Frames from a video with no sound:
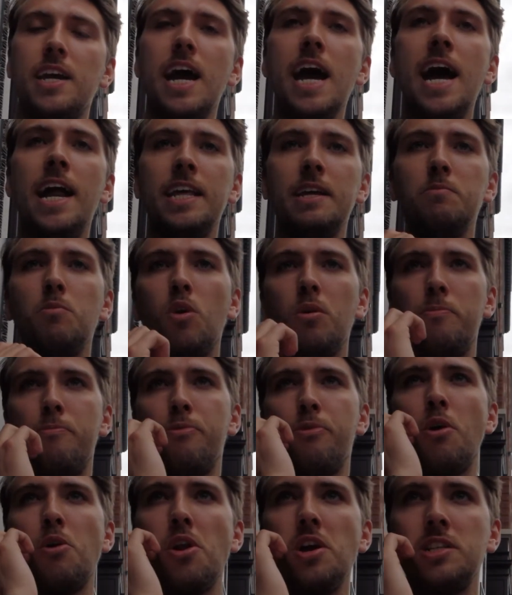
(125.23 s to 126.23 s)
adding more
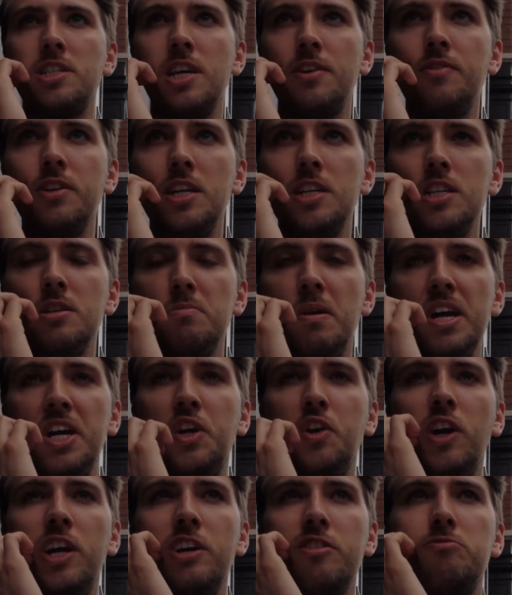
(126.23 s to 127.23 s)
productivity to my
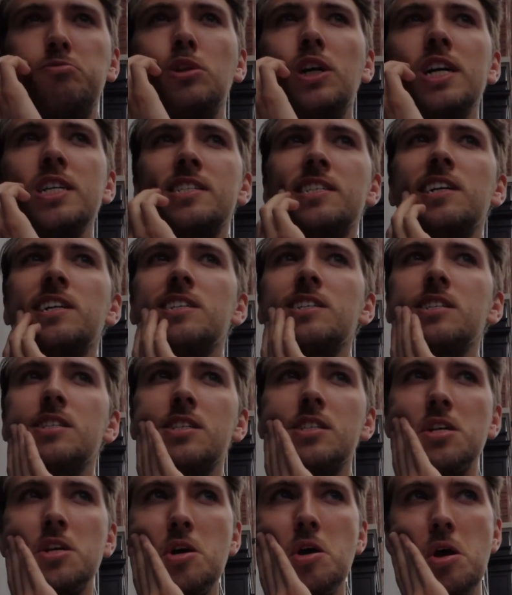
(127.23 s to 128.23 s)
creative
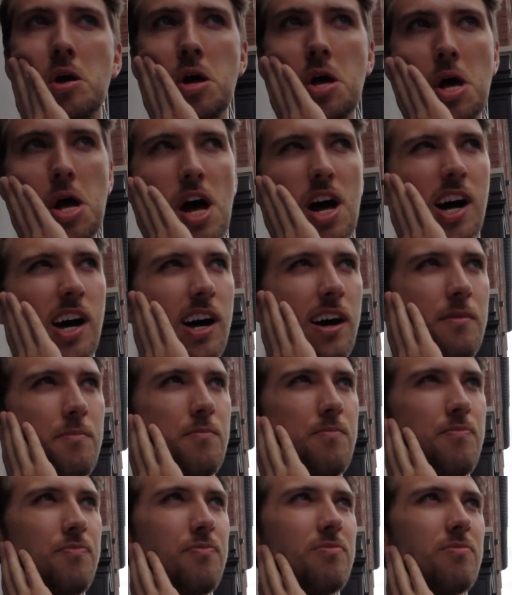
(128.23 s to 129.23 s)
process.
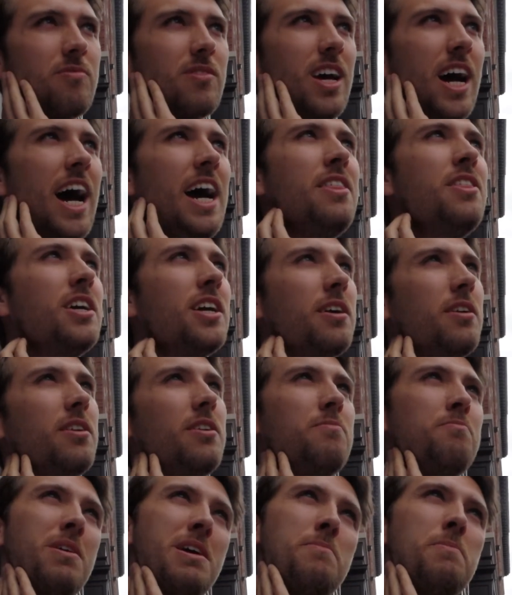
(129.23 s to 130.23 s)
I think
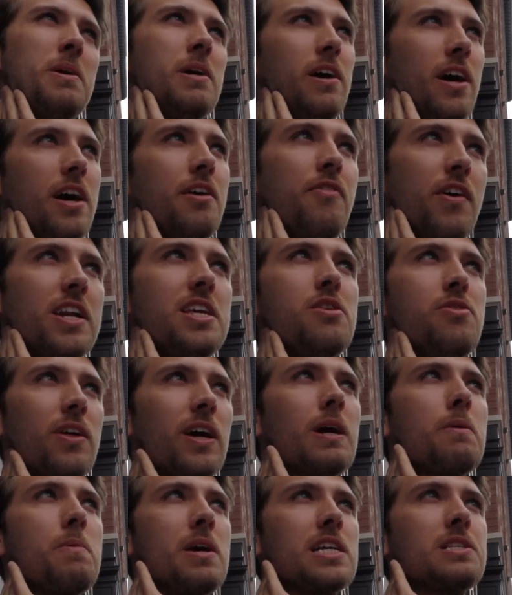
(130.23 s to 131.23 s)
maybe if
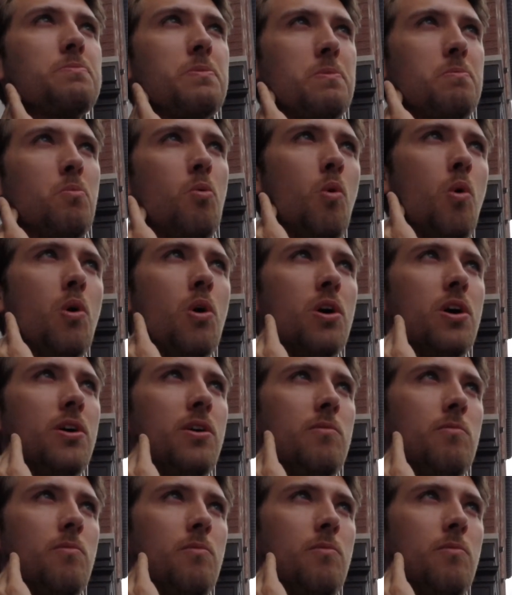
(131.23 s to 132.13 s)
anything, it makes me more